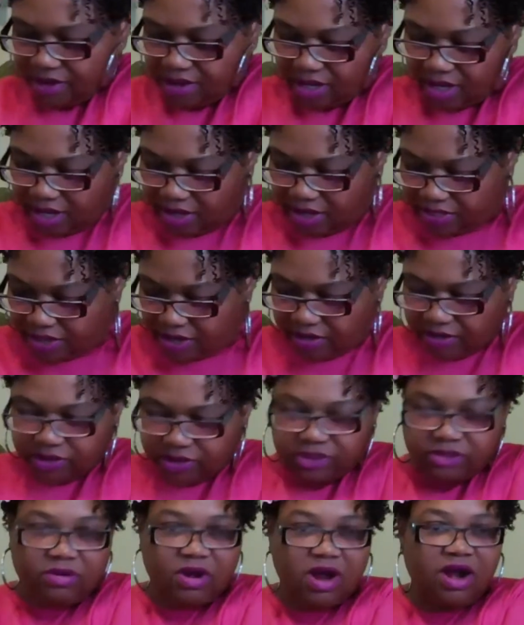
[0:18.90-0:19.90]
and those
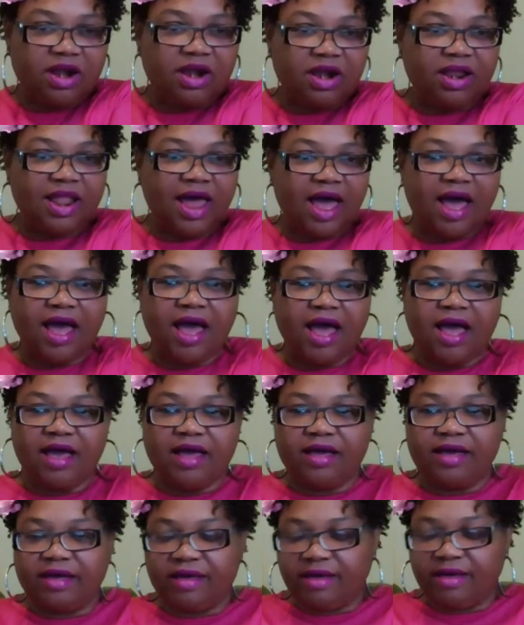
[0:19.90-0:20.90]
who are
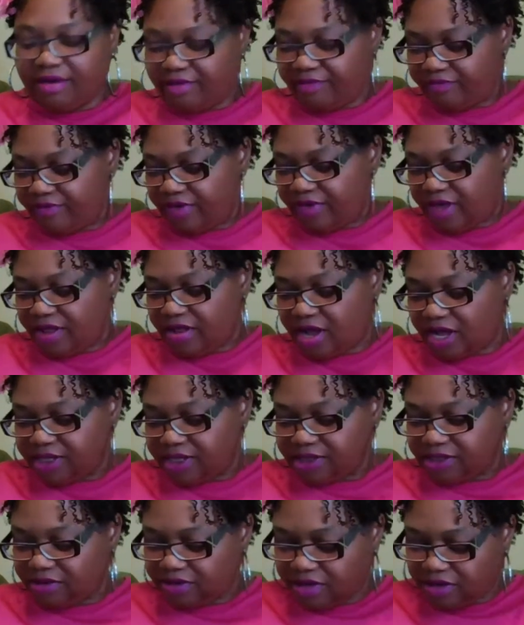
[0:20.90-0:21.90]
live and
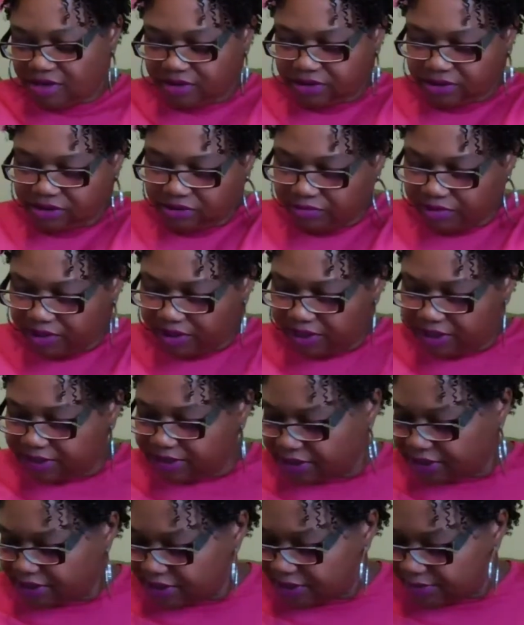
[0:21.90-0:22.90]
also those who will
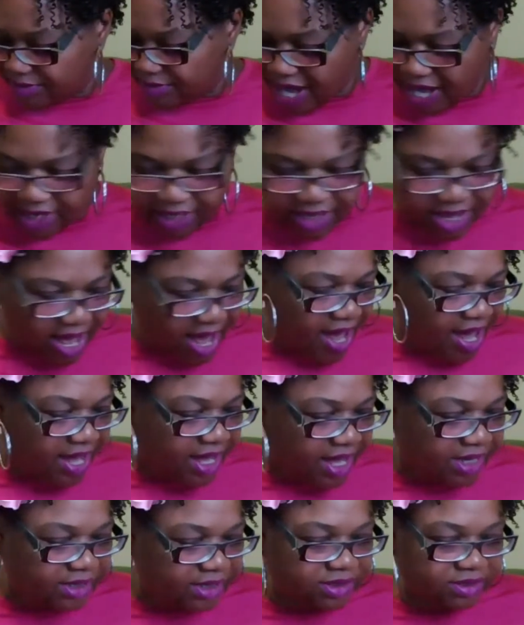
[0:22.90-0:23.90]
listen to the
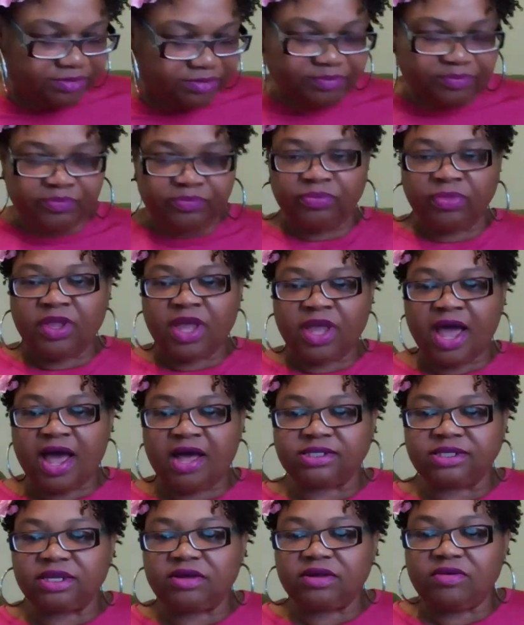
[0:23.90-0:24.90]
podcast.
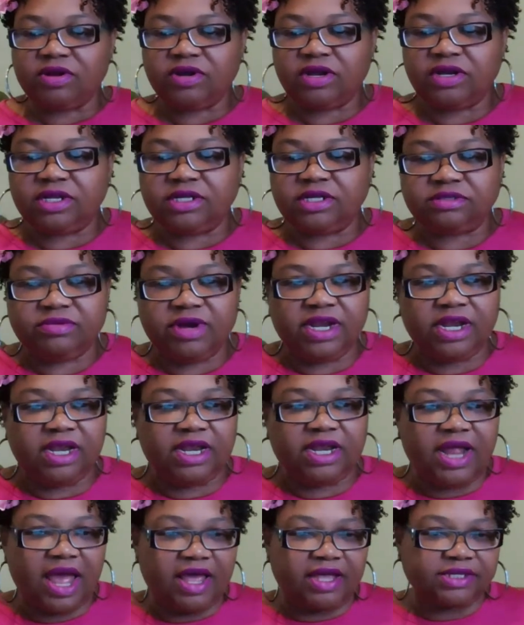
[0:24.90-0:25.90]
How's it going on this rainy
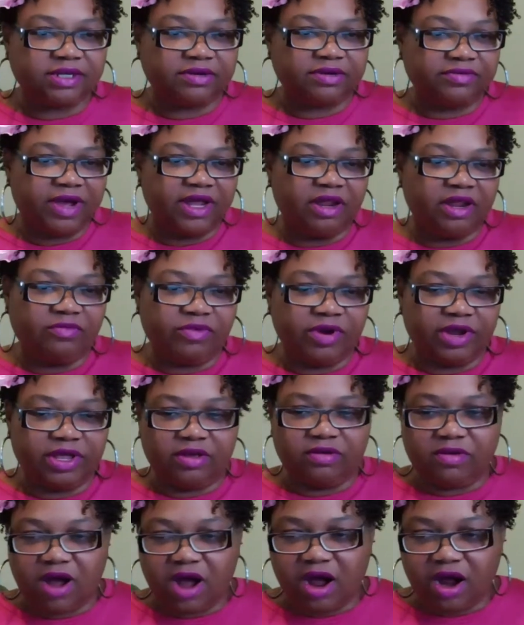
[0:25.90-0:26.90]
day? Is it raining where
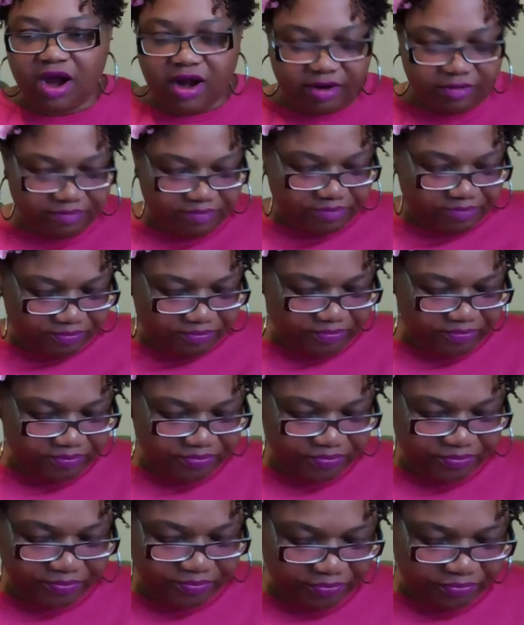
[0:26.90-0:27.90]
you are?
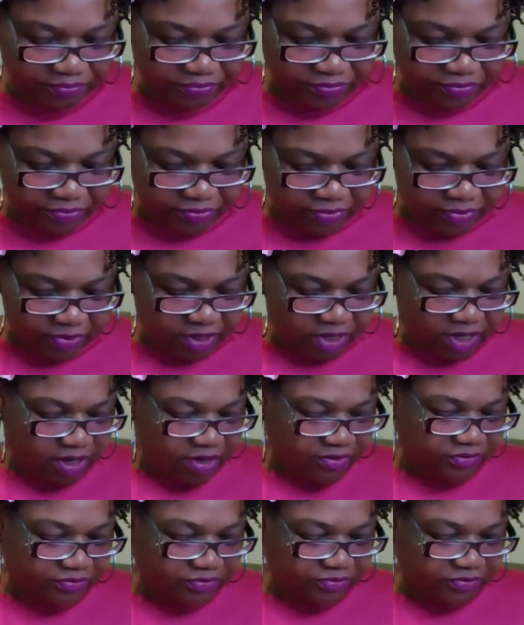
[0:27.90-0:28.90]
It
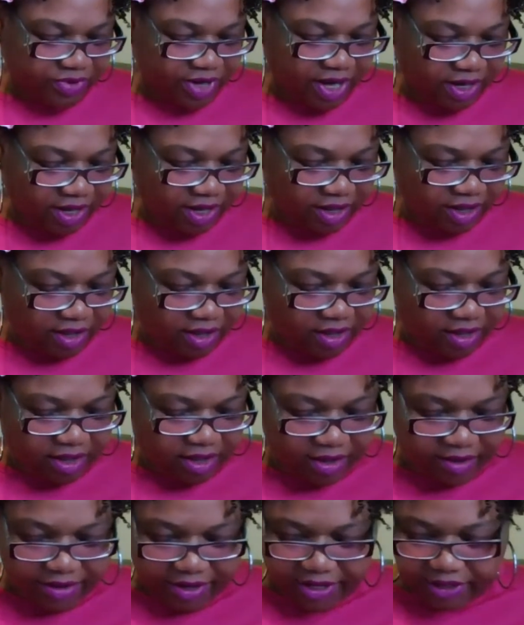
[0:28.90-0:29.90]
is raining
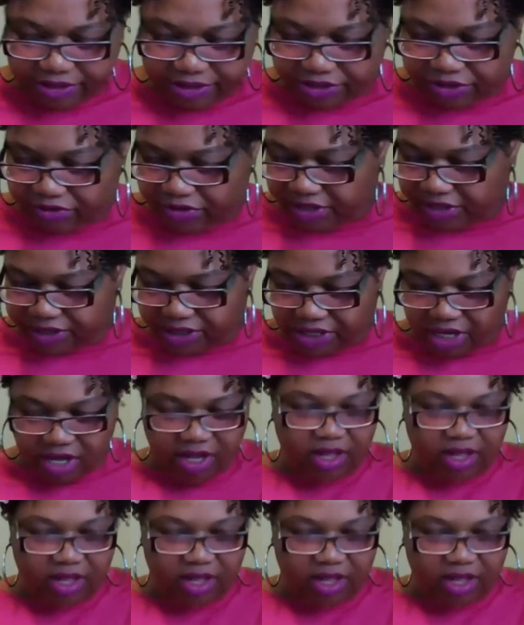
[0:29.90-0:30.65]
here in Georgia.